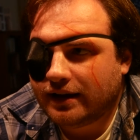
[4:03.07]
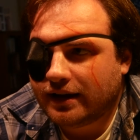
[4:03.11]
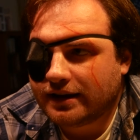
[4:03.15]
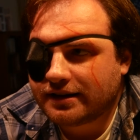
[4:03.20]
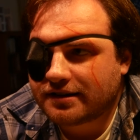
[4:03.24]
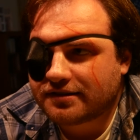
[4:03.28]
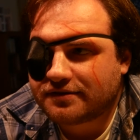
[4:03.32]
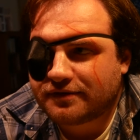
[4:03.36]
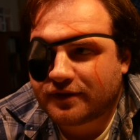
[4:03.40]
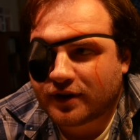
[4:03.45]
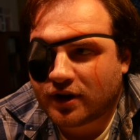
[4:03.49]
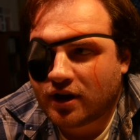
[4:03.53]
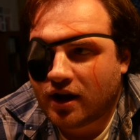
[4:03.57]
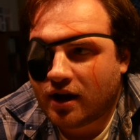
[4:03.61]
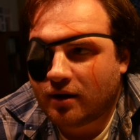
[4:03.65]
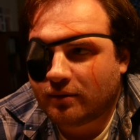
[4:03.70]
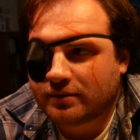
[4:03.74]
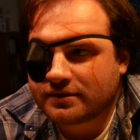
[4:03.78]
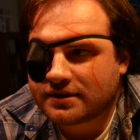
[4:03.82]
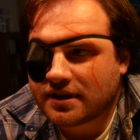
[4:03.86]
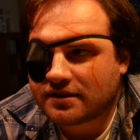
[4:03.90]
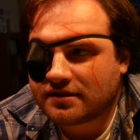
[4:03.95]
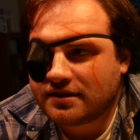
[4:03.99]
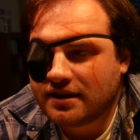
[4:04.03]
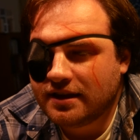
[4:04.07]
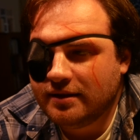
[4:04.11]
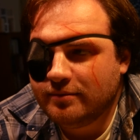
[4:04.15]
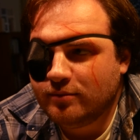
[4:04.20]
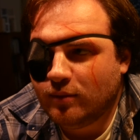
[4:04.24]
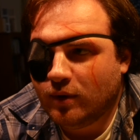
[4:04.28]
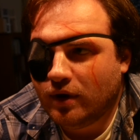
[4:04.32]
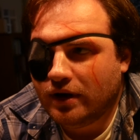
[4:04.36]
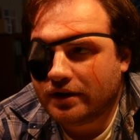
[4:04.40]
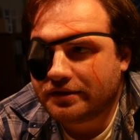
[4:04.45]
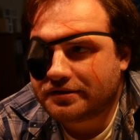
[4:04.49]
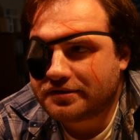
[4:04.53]
I just forgot what the theme
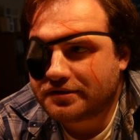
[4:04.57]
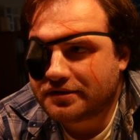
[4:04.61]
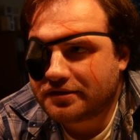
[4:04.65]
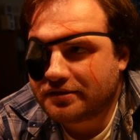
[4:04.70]
was.